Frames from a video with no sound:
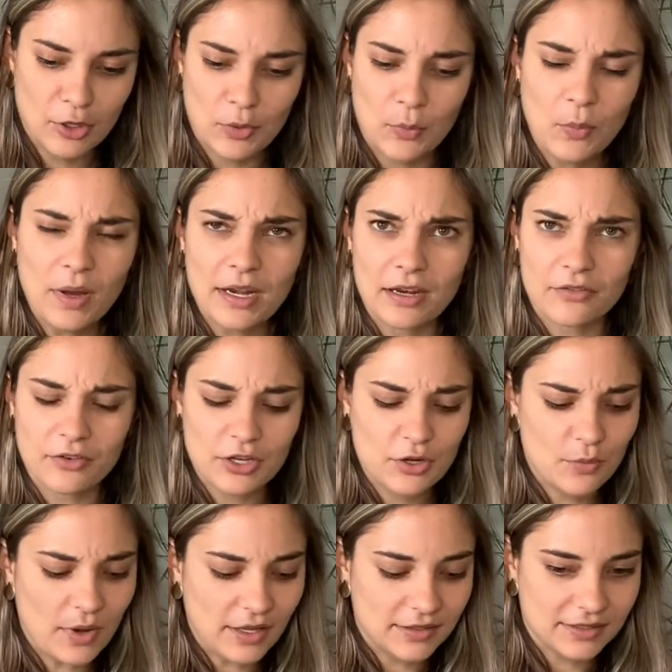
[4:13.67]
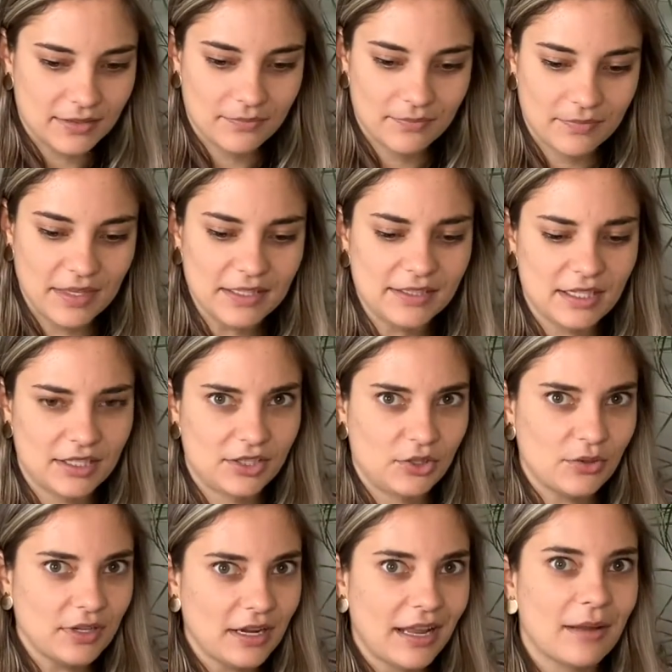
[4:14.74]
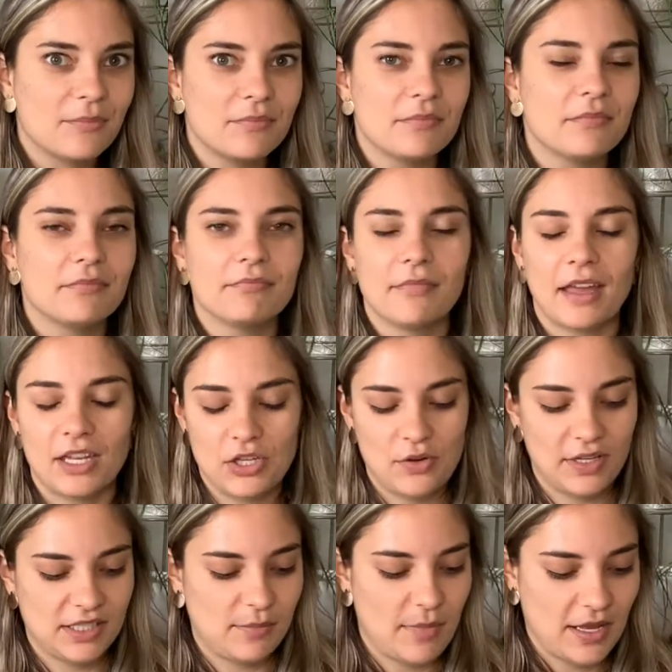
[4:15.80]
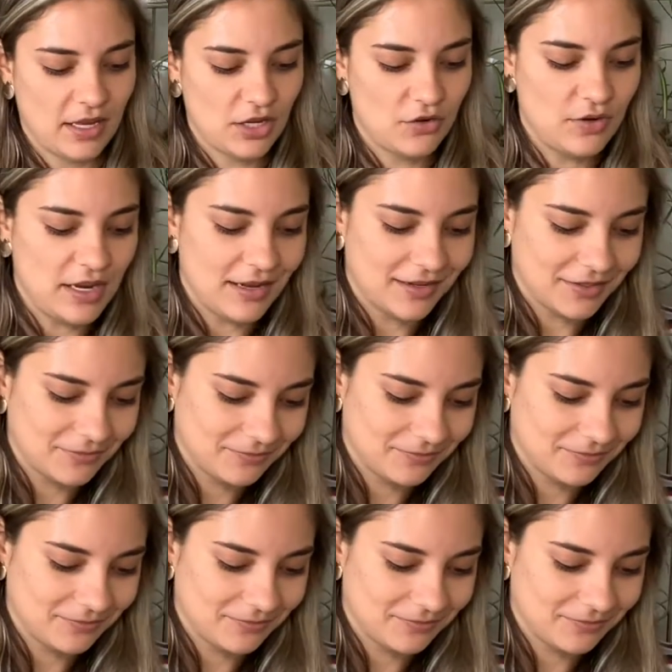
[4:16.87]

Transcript: Whatever you want. This is your name and you get to make it unique.